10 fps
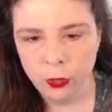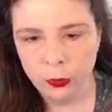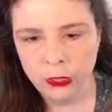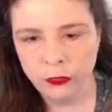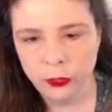
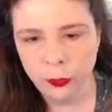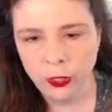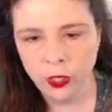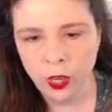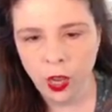But if you put
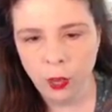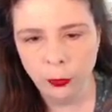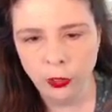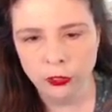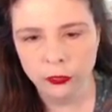a
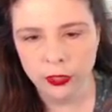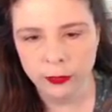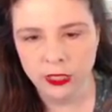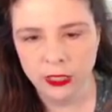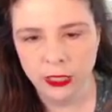couple of
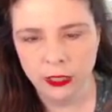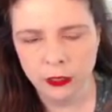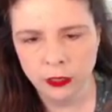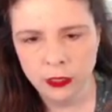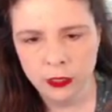them
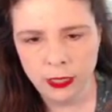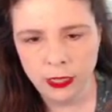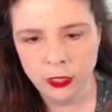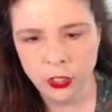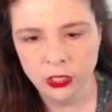together, that
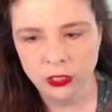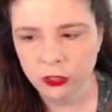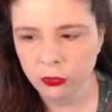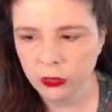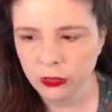actually
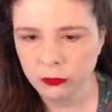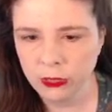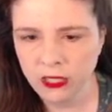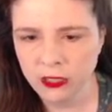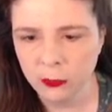looks really
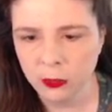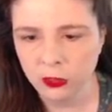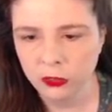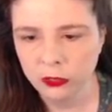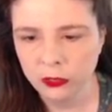reasonable.
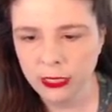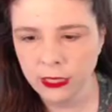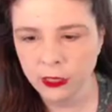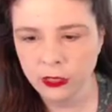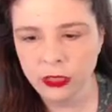Like
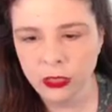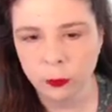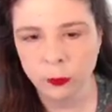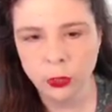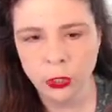it looks like a
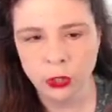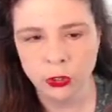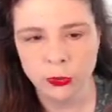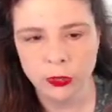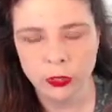bush
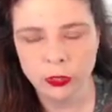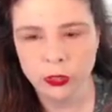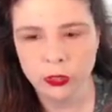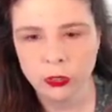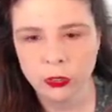
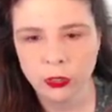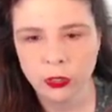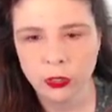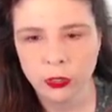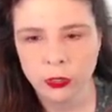almost.
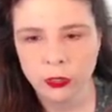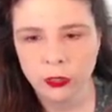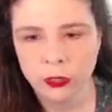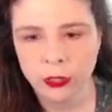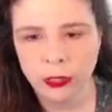
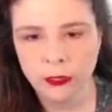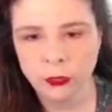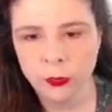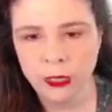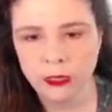That
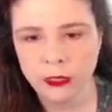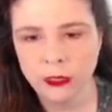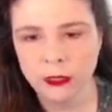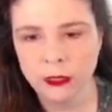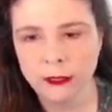gives me
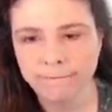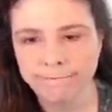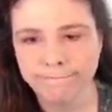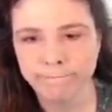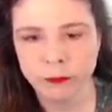ideas.
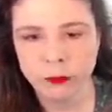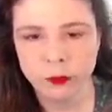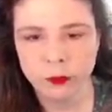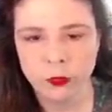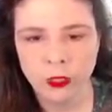
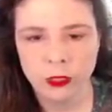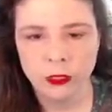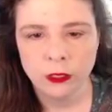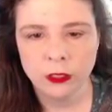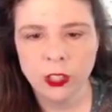
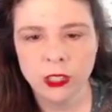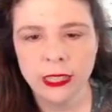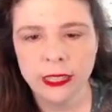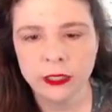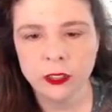Look at
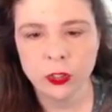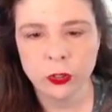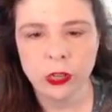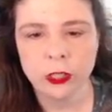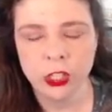that
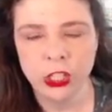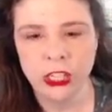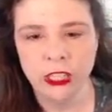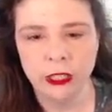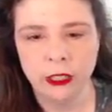
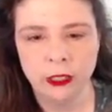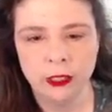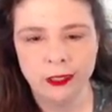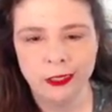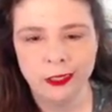construction.
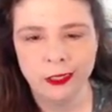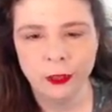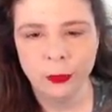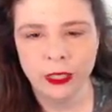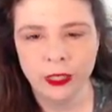Oh
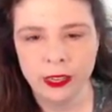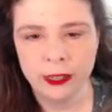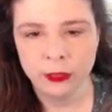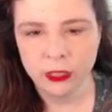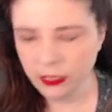my God,
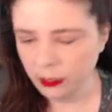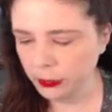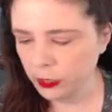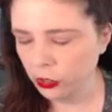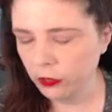I'm going to take a
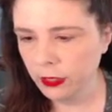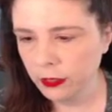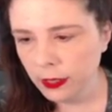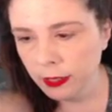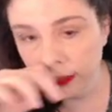picture of
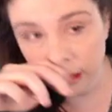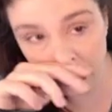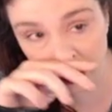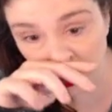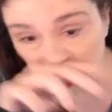this. This
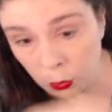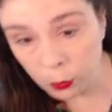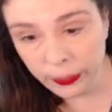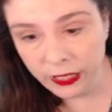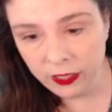is cool
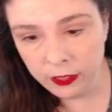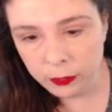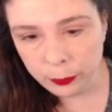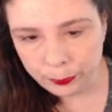because